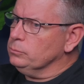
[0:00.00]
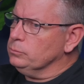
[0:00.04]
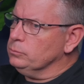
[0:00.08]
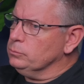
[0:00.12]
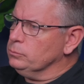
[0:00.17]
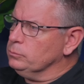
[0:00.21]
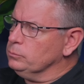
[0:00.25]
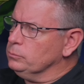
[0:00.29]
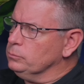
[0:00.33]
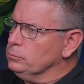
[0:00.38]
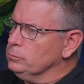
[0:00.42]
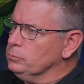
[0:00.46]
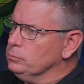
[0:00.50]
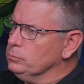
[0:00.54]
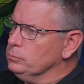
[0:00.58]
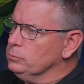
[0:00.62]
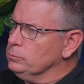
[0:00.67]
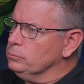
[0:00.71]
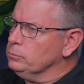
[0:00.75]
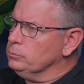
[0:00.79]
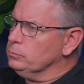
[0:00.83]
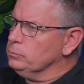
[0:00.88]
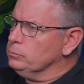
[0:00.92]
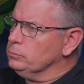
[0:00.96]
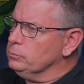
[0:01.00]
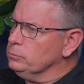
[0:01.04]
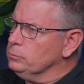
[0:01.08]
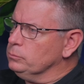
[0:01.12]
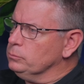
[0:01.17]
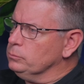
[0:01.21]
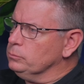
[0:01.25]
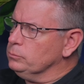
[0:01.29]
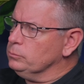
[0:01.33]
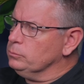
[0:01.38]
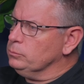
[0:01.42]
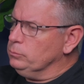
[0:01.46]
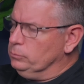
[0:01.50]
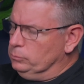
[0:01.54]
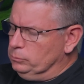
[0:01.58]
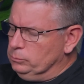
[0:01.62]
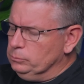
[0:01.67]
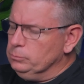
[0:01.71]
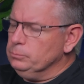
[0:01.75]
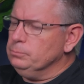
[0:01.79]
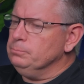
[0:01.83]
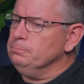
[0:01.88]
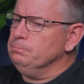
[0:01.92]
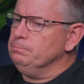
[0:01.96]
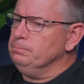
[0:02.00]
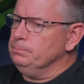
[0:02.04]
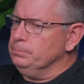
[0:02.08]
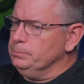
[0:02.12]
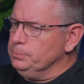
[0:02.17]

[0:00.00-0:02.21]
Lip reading: The person shown says nothing.